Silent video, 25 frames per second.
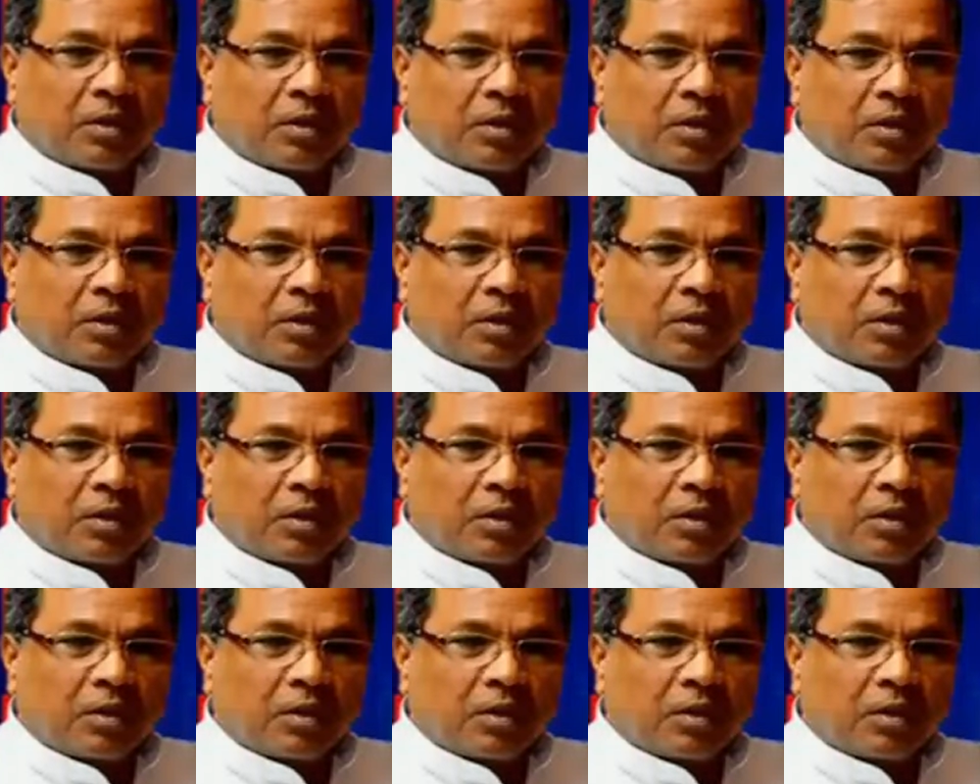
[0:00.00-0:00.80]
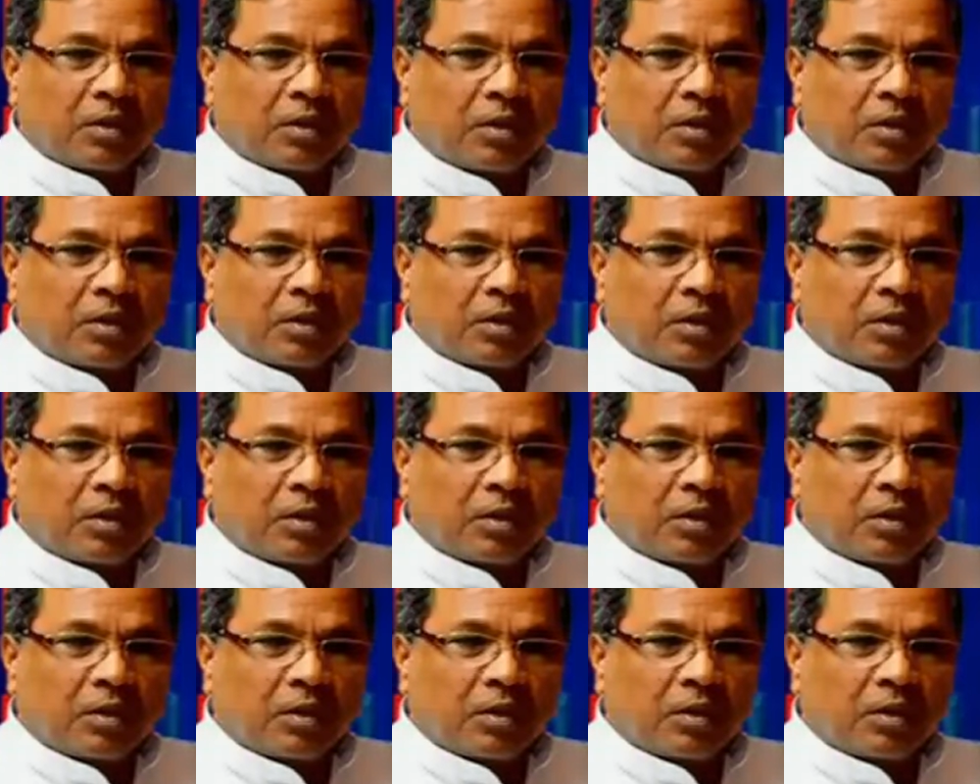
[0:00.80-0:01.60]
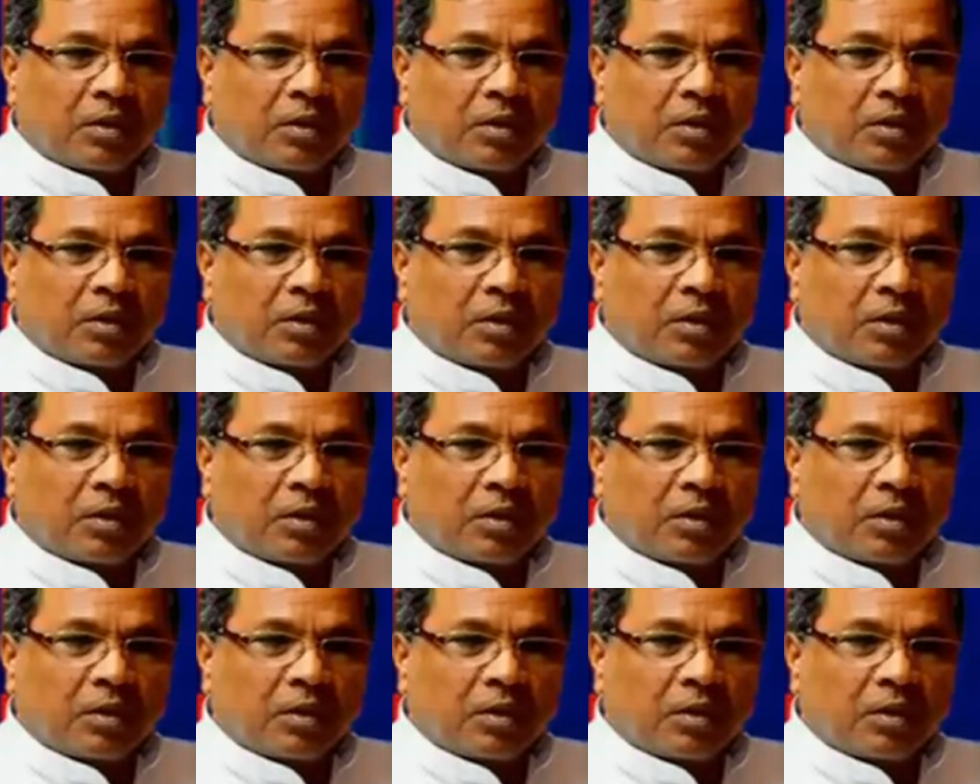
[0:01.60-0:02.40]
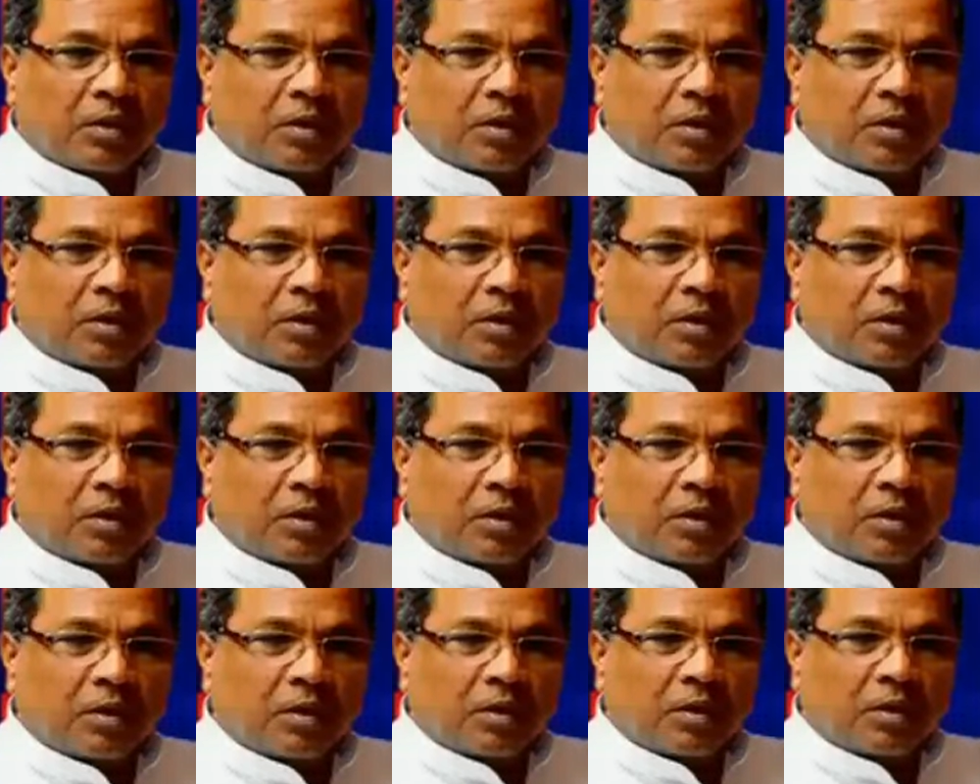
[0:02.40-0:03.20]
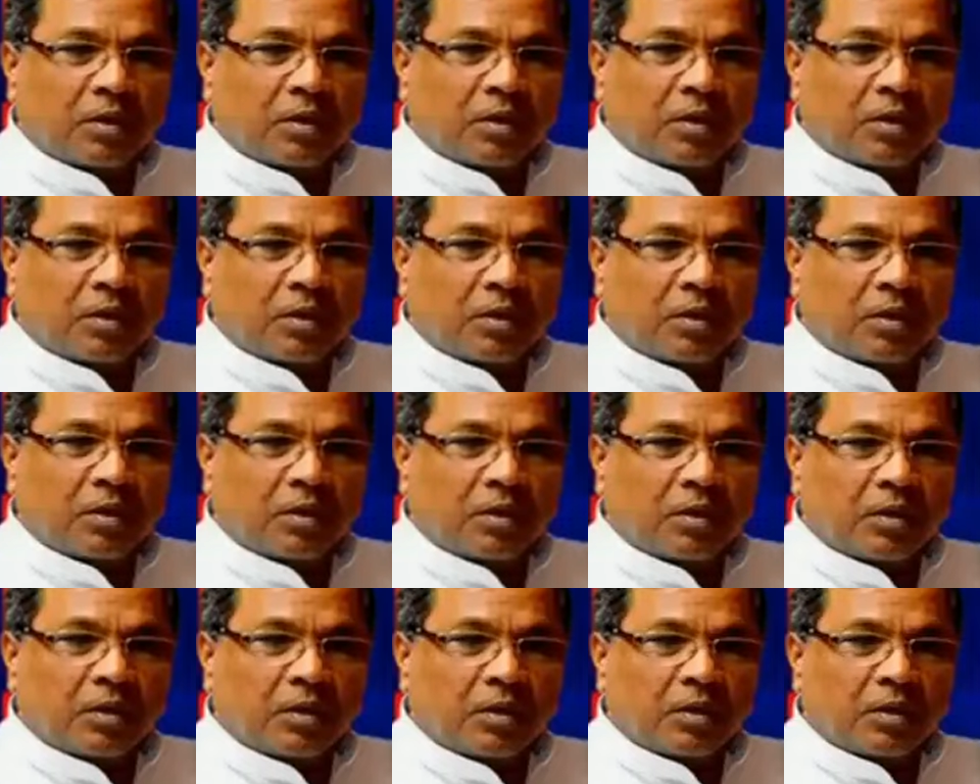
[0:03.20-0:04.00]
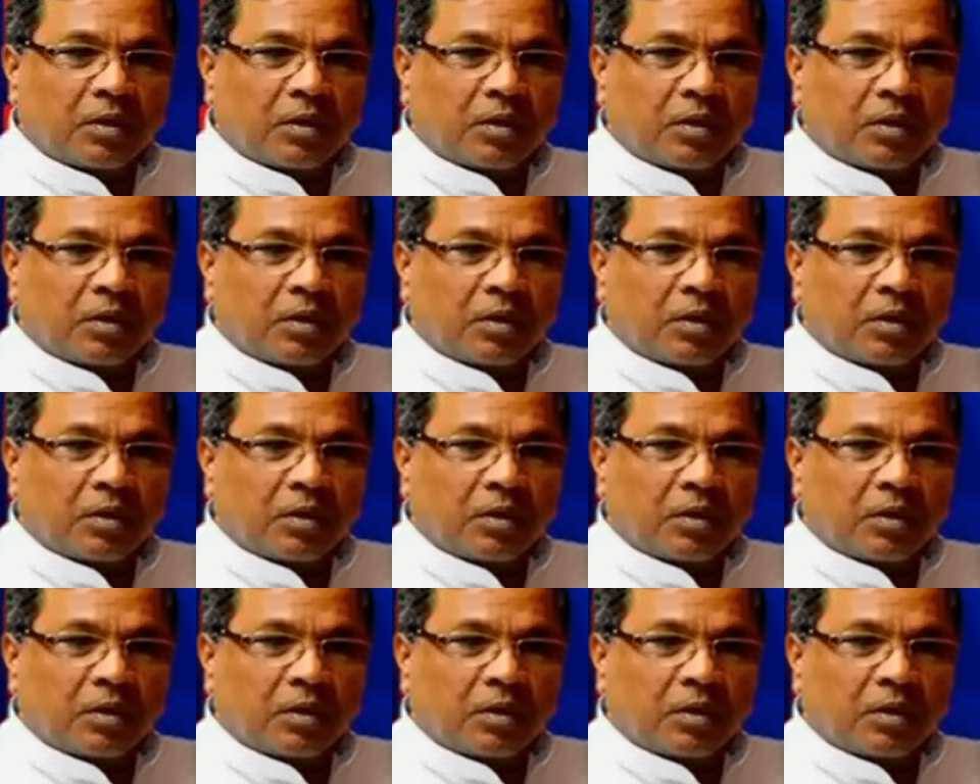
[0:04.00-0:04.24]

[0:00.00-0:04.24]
No words are spoken by the person on screen.